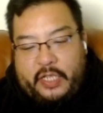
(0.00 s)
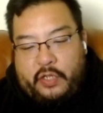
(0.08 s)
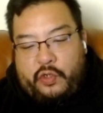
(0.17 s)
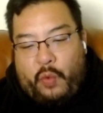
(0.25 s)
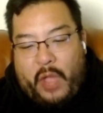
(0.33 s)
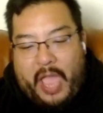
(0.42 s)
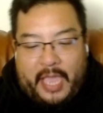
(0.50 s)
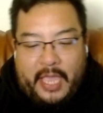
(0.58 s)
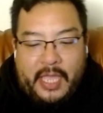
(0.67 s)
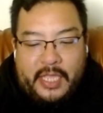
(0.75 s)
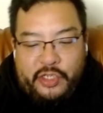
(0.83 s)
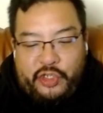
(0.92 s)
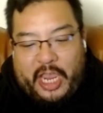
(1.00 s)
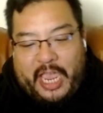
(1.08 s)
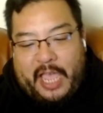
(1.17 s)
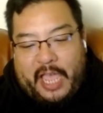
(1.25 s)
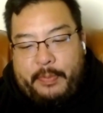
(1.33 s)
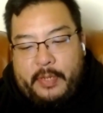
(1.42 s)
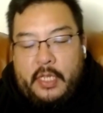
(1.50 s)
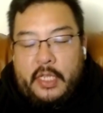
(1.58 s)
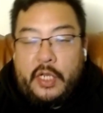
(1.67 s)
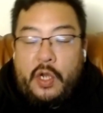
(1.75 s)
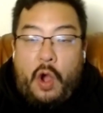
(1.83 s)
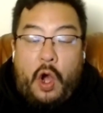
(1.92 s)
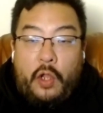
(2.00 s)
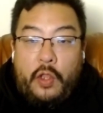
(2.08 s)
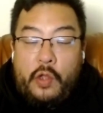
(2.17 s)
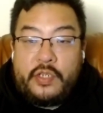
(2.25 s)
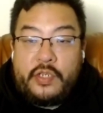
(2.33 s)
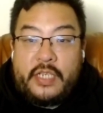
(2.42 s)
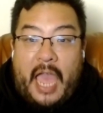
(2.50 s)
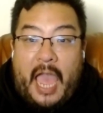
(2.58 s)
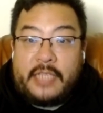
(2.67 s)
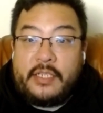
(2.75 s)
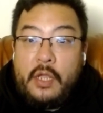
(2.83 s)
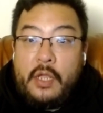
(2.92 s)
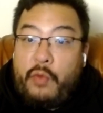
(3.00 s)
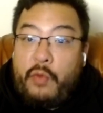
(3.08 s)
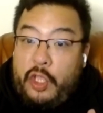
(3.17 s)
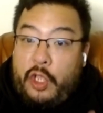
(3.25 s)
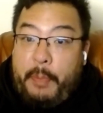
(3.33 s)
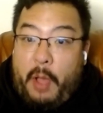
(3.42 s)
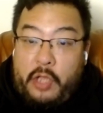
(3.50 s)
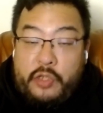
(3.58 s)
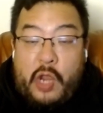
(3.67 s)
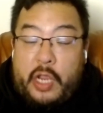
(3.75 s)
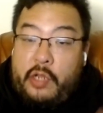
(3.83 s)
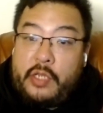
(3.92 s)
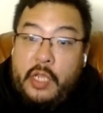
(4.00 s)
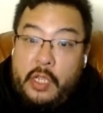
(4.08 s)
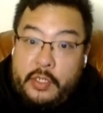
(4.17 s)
Tway, Champ, you know, all those guys, really good ball strikers.